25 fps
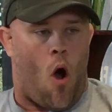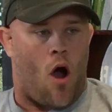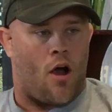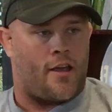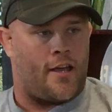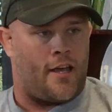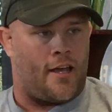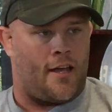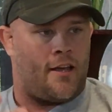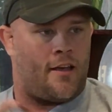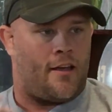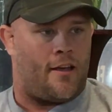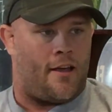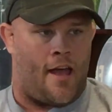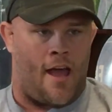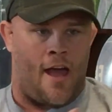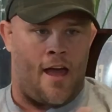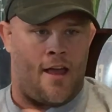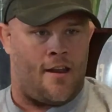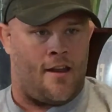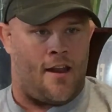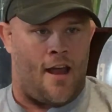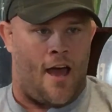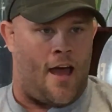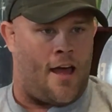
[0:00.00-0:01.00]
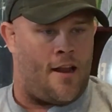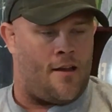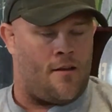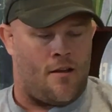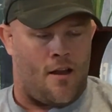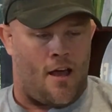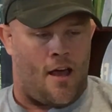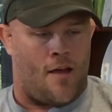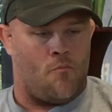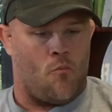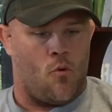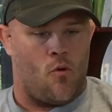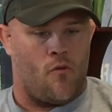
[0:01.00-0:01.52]
walking
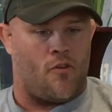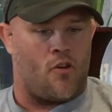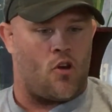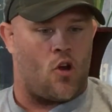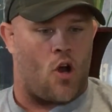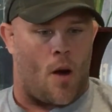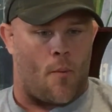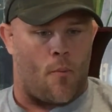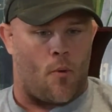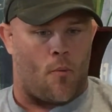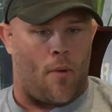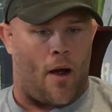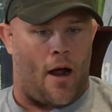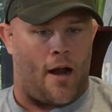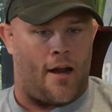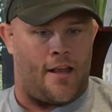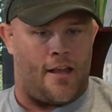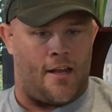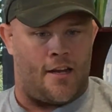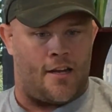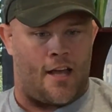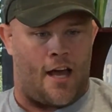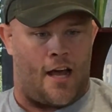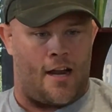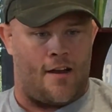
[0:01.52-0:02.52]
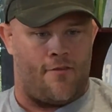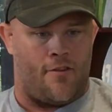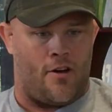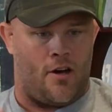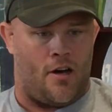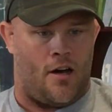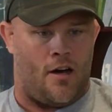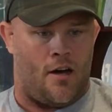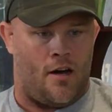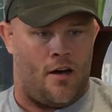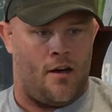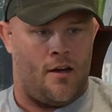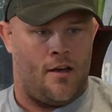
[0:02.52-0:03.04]
and moving your upper body in kind
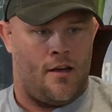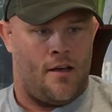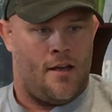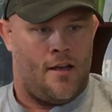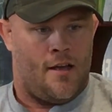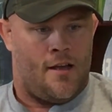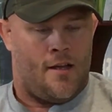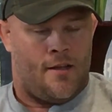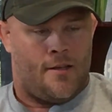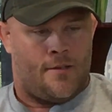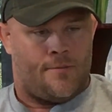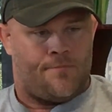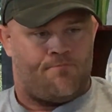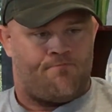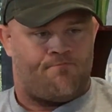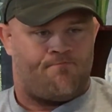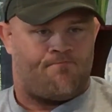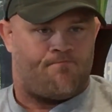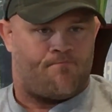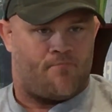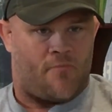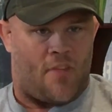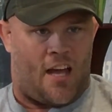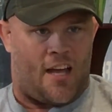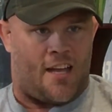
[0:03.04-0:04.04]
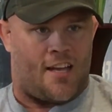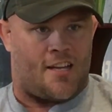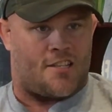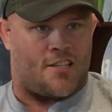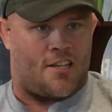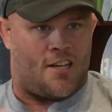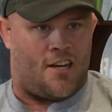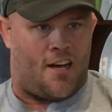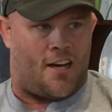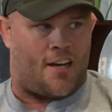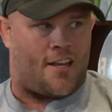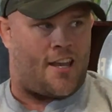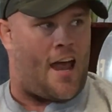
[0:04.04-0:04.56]
of
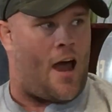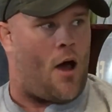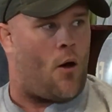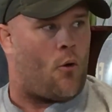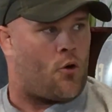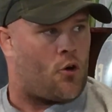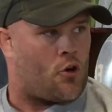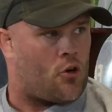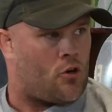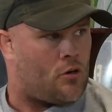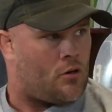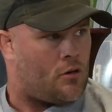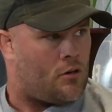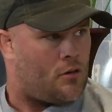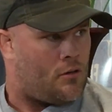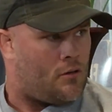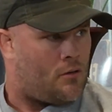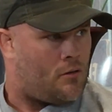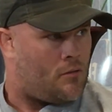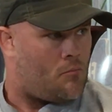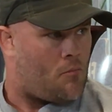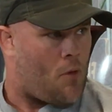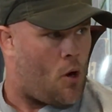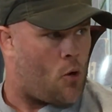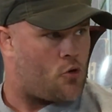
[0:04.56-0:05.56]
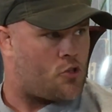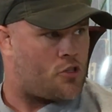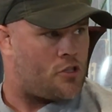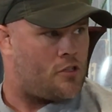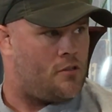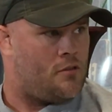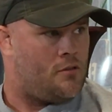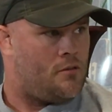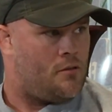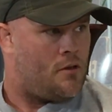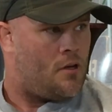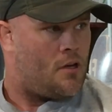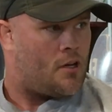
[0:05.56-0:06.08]
a counter motion,